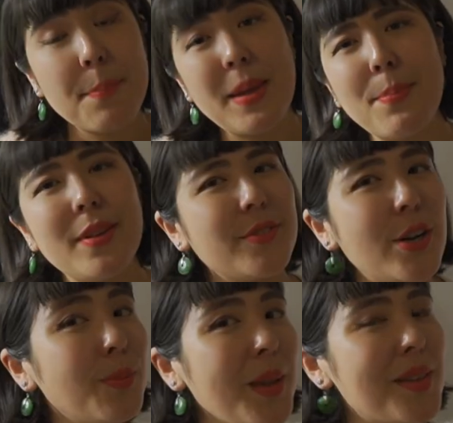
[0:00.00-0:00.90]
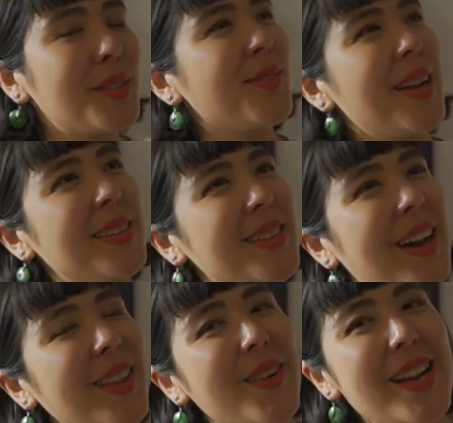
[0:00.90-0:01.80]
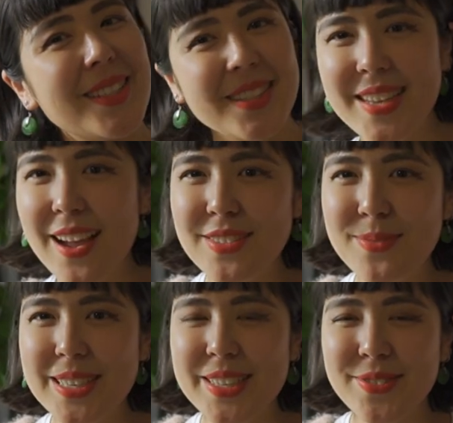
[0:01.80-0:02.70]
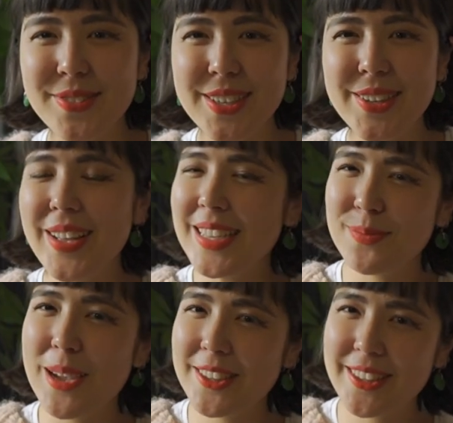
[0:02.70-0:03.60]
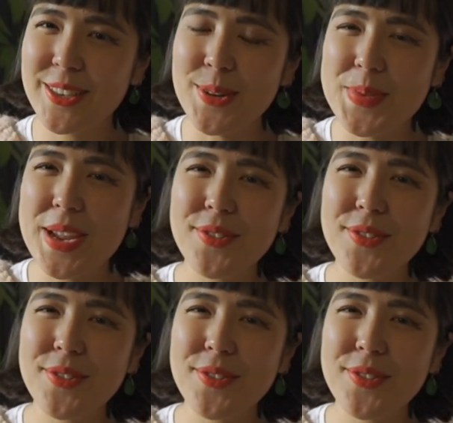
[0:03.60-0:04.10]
People have told me that stranded colourwork doesn't have to be difficult. It's personally not my